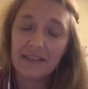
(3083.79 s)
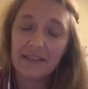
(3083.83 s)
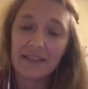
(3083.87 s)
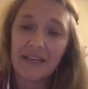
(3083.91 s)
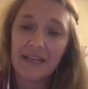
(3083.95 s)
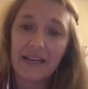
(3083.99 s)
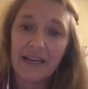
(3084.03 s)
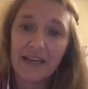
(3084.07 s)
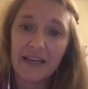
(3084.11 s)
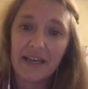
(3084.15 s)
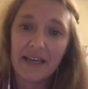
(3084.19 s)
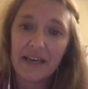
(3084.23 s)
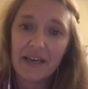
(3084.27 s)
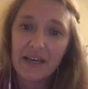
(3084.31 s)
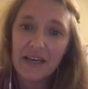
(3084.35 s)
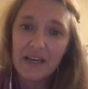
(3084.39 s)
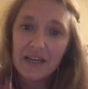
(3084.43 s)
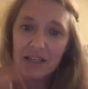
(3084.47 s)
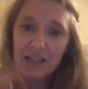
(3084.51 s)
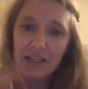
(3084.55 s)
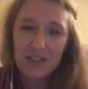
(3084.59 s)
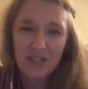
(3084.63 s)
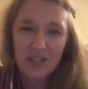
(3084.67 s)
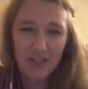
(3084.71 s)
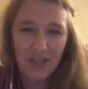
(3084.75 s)
Like
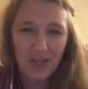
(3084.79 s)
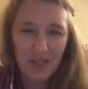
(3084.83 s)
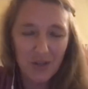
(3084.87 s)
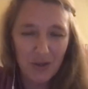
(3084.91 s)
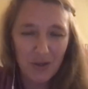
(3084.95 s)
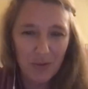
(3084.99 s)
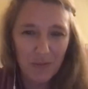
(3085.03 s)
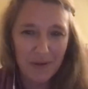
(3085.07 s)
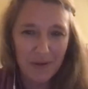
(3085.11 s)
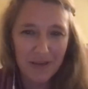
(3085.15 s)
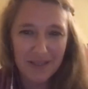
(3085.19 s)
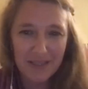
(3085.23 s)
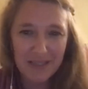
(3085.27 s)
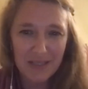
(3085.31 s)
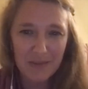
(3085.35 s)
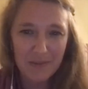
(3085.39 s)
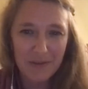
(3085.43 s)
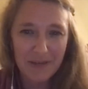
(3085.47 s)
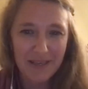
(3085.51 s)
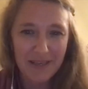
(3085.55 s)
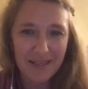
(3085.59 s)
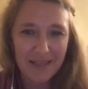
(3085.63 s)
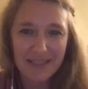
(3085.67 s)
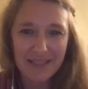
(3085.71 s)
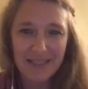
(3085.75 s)
to humans,
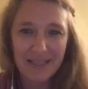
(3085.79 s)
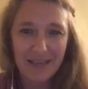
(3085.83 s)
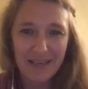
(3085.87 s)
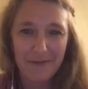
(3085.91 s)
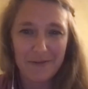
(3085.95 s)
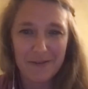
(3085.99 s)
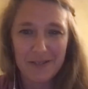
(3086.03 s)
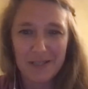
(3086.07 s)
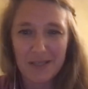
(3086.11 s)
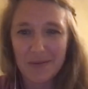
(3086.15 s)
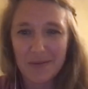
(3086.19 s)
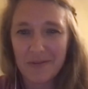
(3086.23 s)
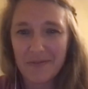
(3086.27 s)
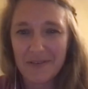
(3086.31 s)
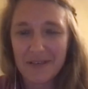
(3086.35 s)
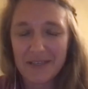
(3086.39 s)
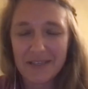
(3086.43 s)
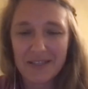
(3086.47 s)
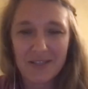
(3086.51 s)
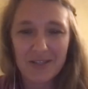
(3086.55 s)
because like for some of us,